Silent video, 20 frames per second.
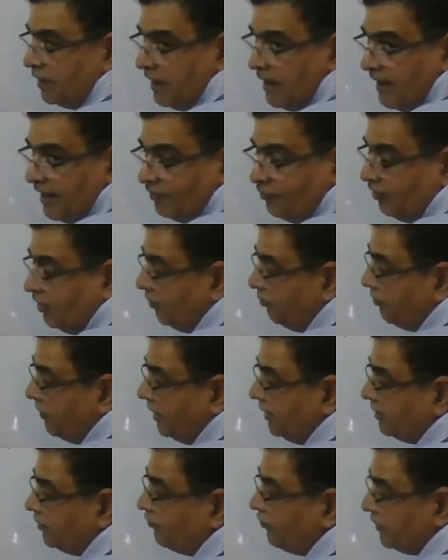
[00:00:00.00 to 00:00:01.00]
I will
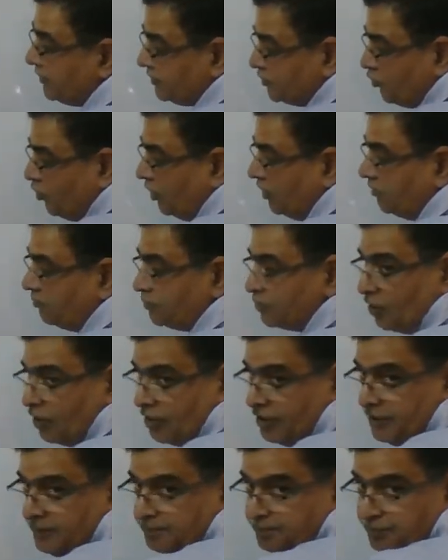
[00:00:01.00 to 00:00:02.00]
multi, first column,
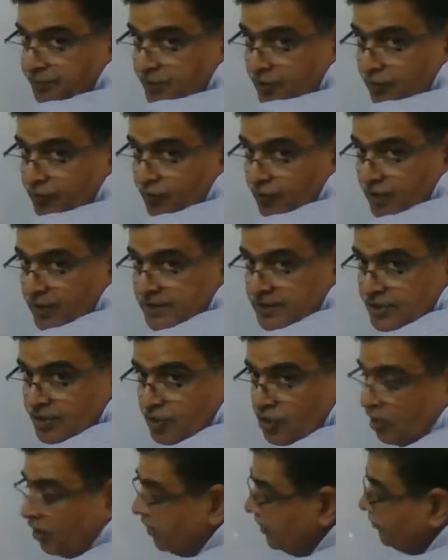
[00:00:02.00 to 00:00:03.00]
sorry, first
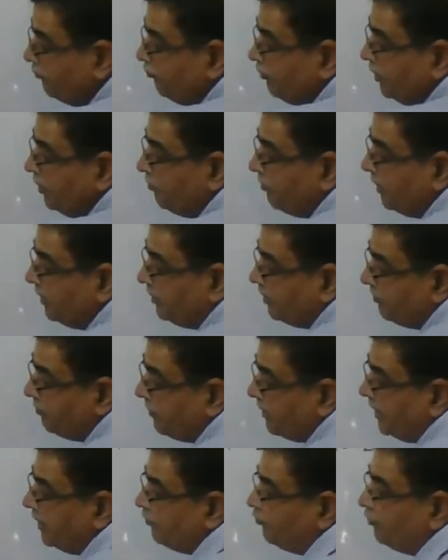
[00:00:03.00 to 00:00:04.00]
column will
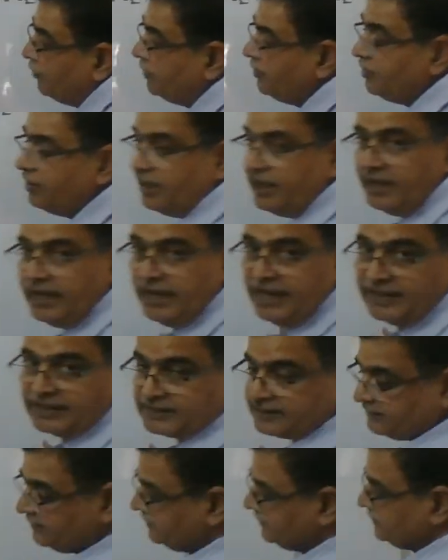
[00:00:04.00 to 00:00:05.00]
multiply with
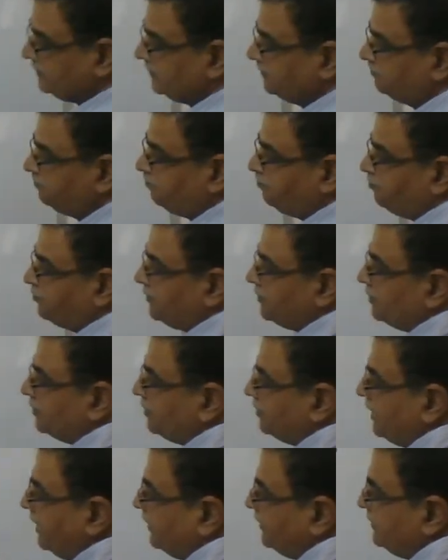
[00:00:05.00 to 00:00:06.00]
x.
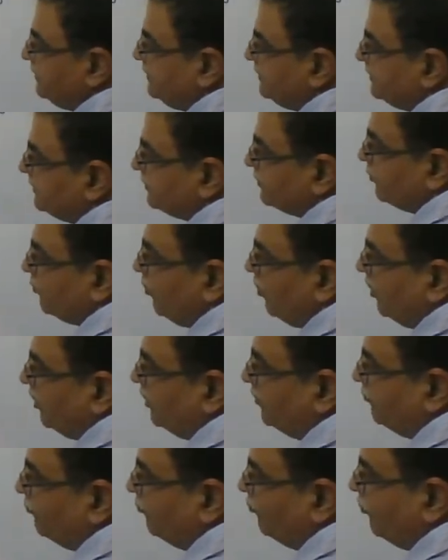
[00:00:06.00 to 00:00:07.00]
That is
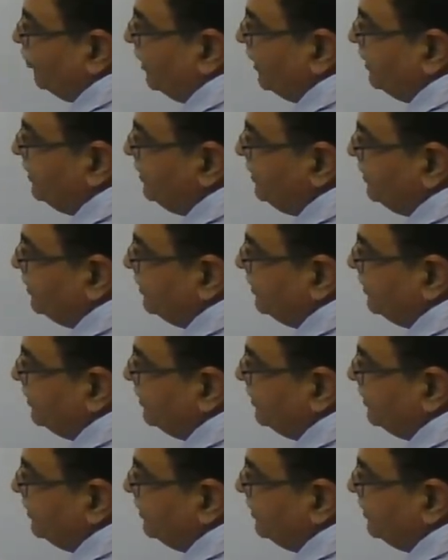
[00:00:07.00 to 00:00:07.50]
column 1